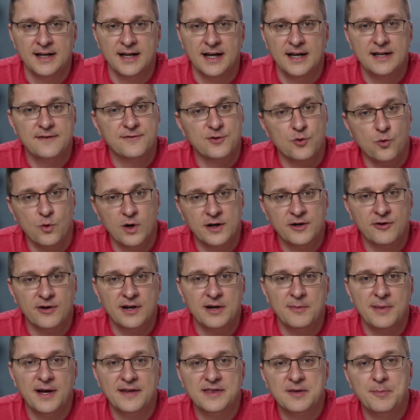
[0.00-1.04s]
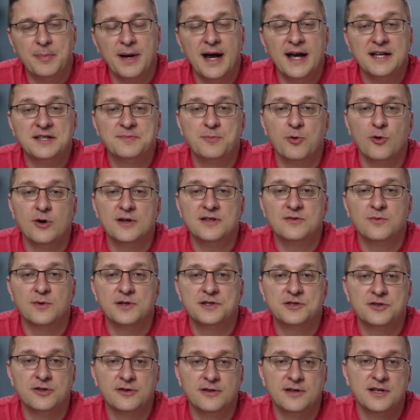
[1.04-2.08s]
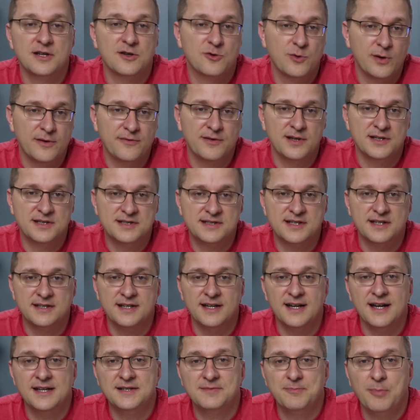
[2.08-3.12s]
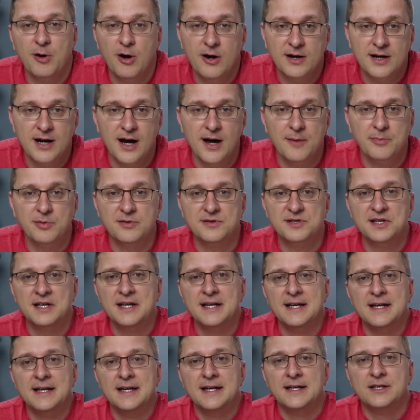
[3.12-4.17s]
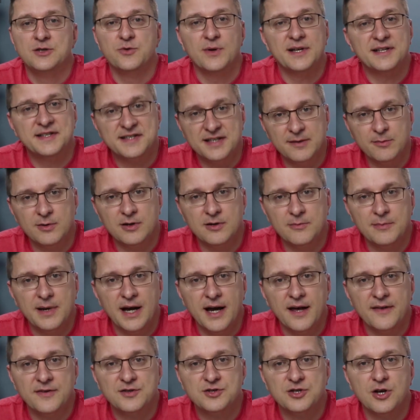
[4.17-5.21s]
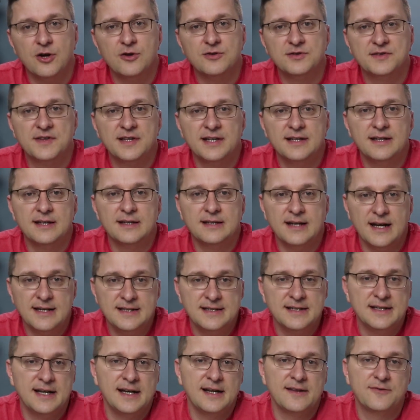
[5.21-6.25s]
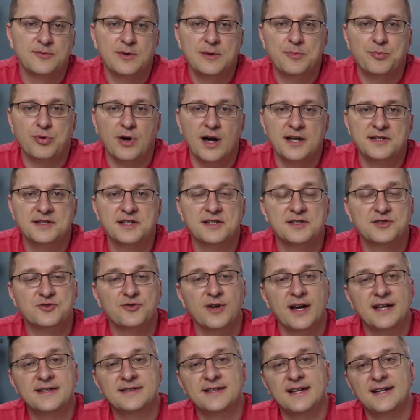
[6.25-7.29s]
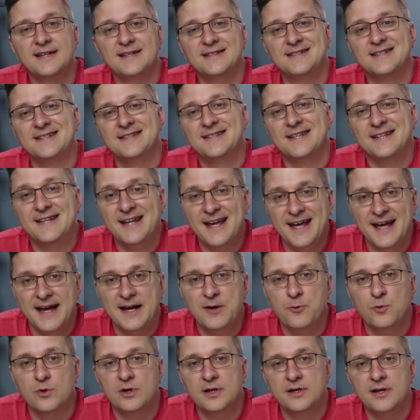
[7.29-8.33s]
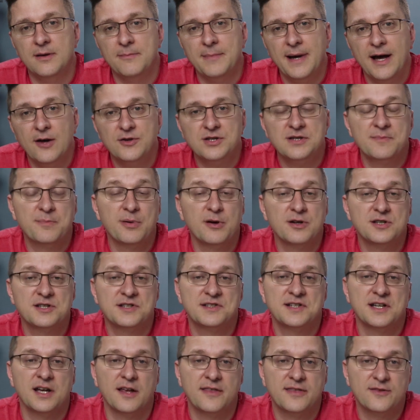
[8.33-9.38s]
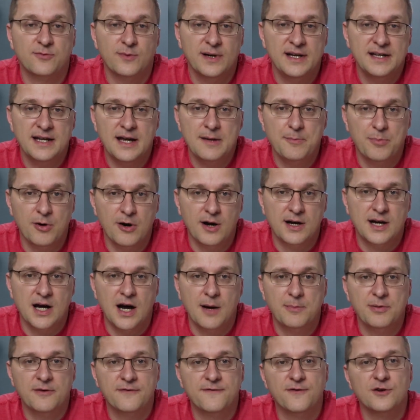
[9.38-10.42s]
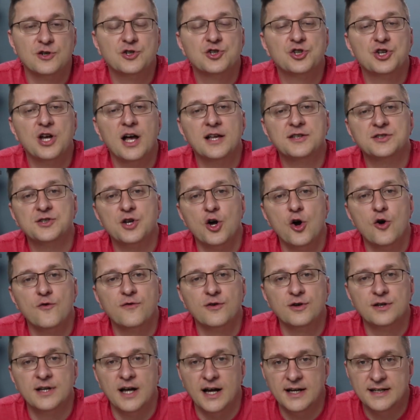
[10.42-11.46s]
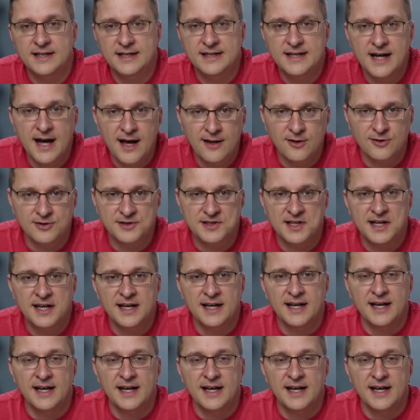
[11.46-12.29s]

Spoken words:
And if you're wondering about the passports, which are the equivalents to today's park hoppers, doing similar math shows that 1983 prices translated to today would amount to purchasing a 3-day park hopper for just over $90